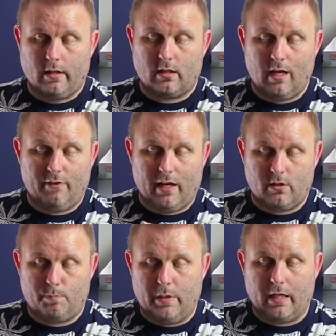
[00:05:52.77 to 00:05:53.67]
I just love
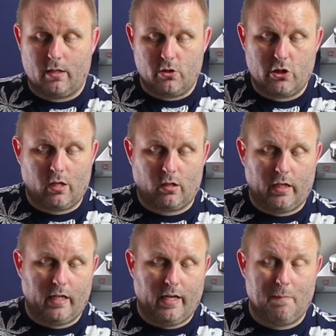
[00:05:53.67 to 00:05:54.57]
how big and
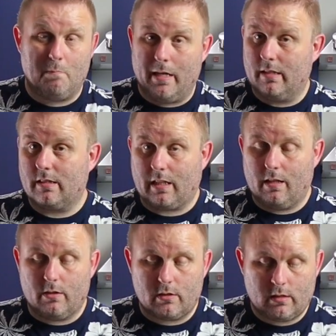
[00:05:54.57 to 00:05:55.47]
chunky and menacing
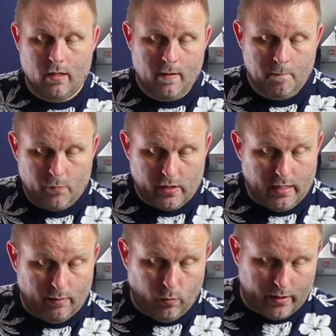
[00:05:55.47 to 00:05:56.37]
it looks. I
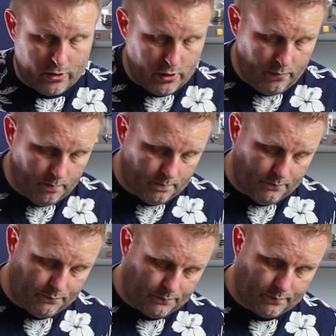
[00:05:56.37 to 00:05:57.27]
did have one issue.
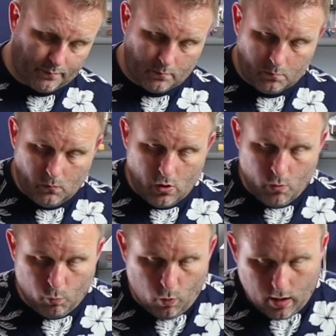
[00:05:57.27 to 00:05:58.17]

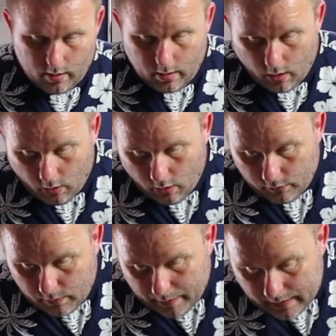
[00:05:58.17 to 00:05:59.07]
One
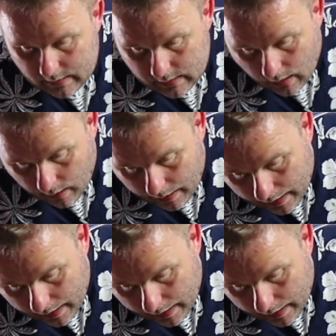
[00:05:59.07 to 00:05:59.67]
of the pieces that I